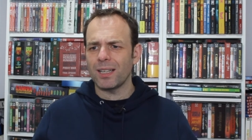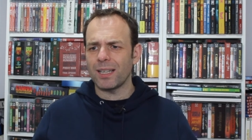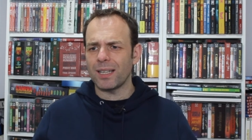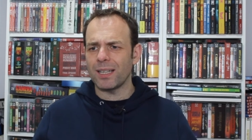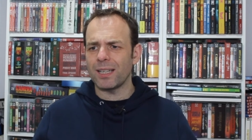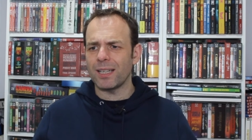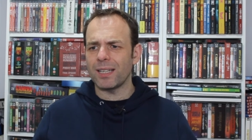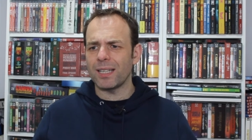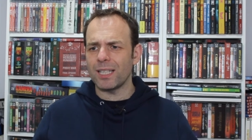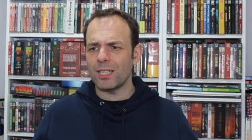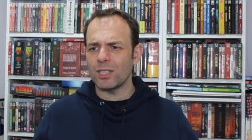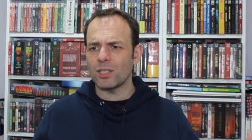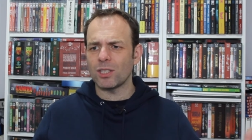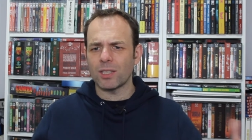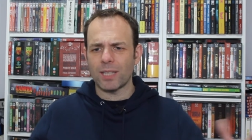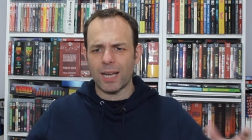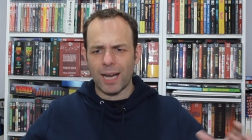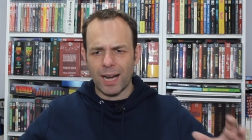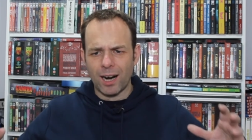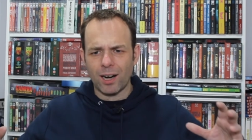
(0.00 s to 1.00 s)

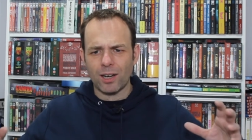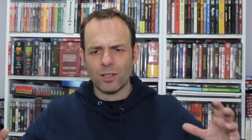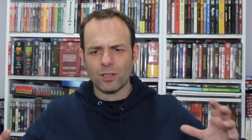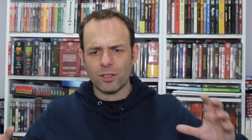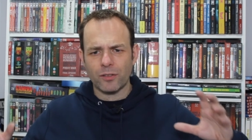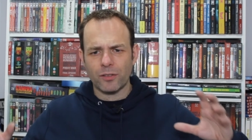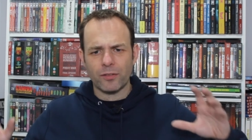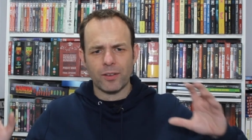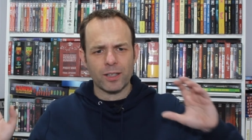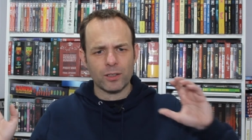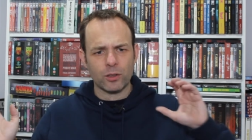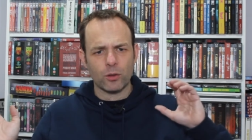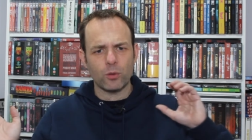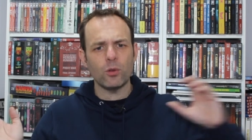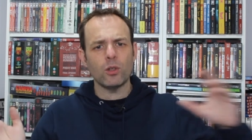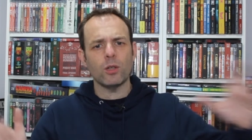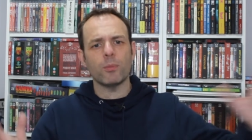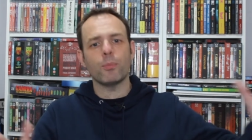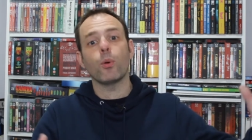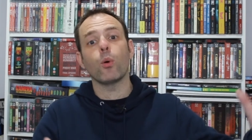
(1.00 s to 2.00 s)
Asian artifact
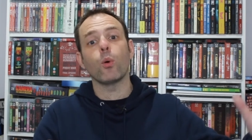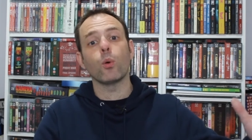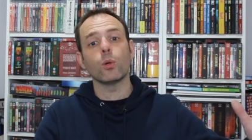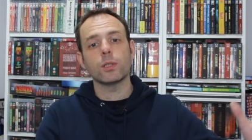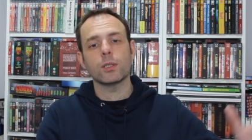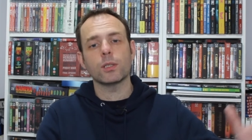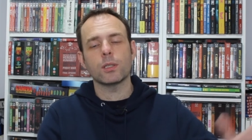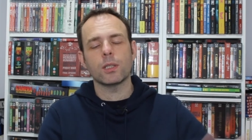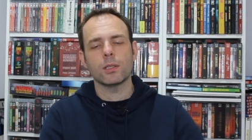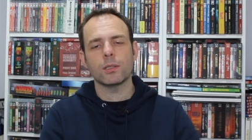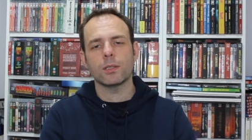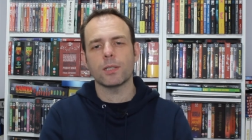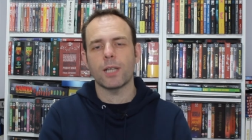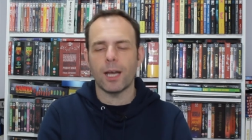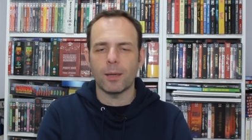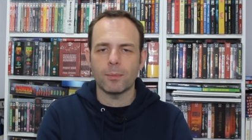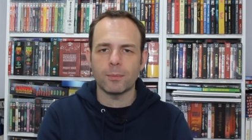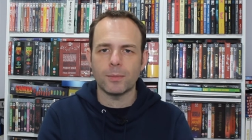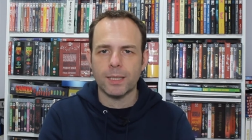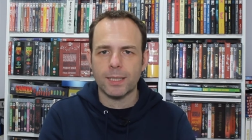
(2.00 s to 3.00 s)
through the post to
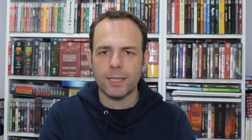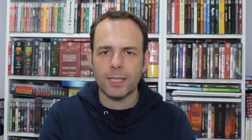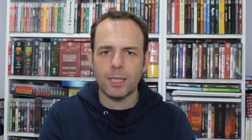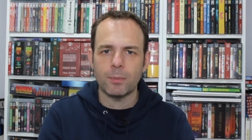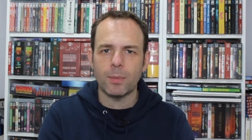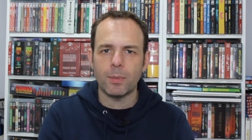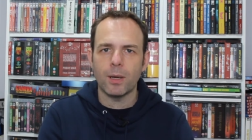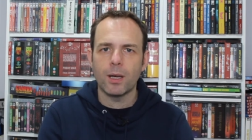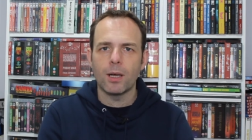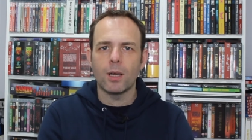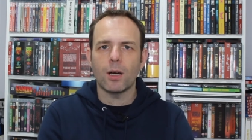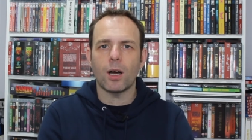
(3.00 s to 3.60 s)
him to keep,